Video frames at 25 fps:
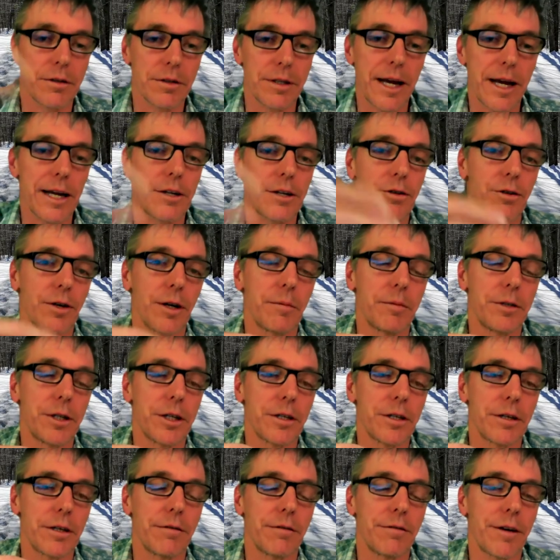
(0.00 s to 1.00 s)
side trib,
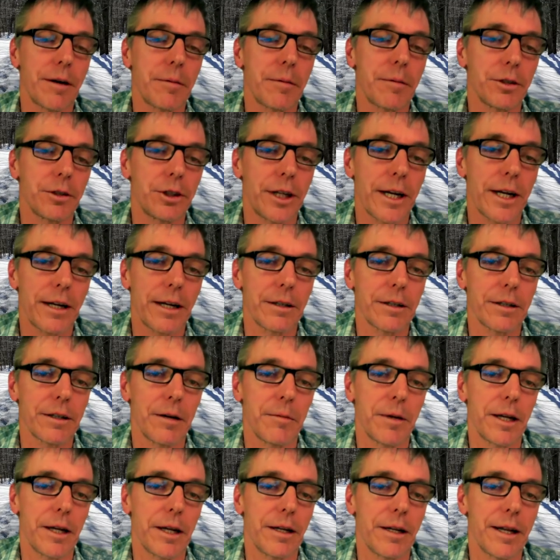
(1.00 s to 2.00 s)
just an ephemeral channel
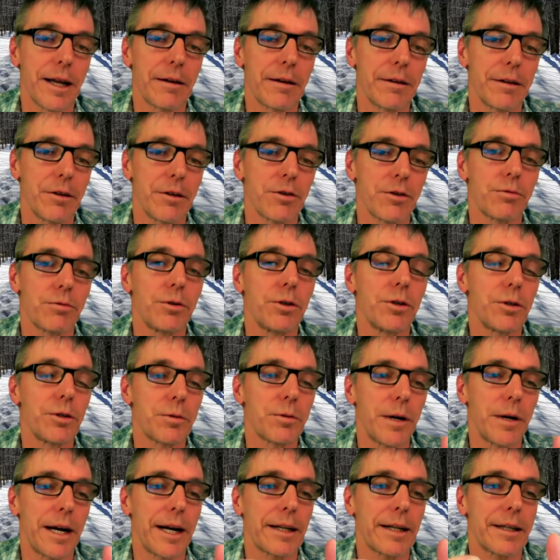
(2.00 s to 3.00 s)
coming in, that those
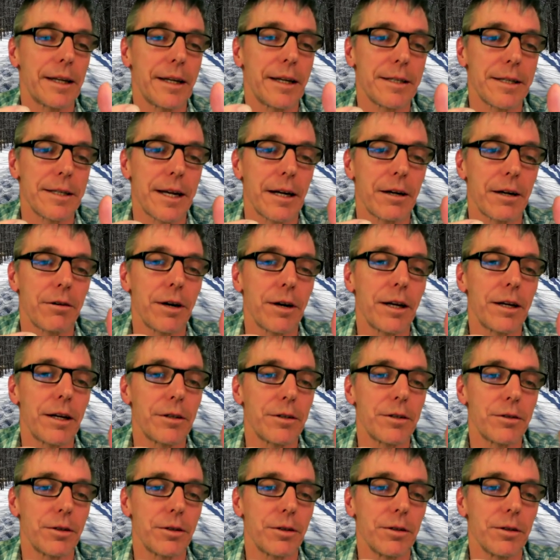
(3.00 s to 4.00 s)
roots were acting as that grade
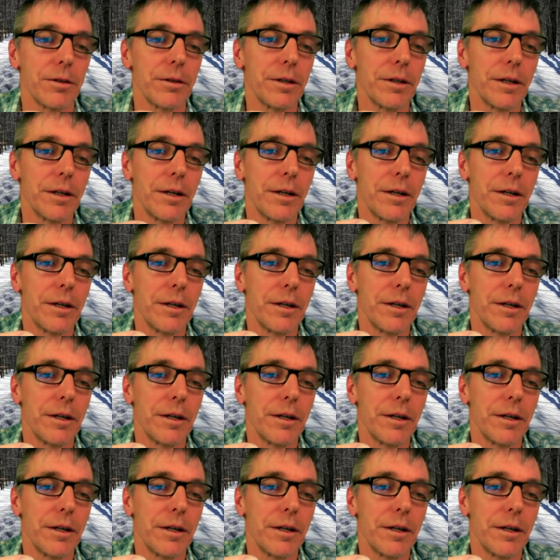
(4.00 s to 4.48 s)
control.